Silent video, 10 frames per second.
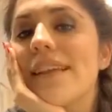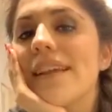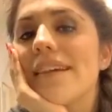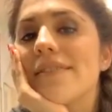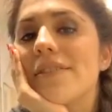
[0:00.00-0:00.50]

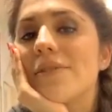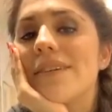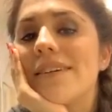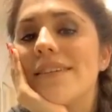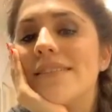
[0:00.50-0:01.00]
Hey
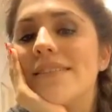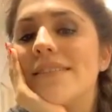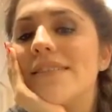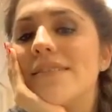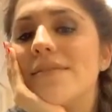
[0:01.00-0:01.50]
everyone.
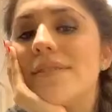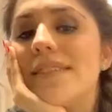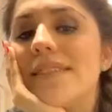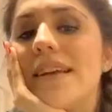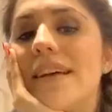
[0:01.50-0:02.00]

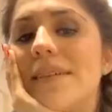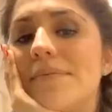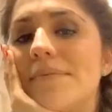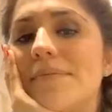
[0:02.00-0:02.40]
What's up?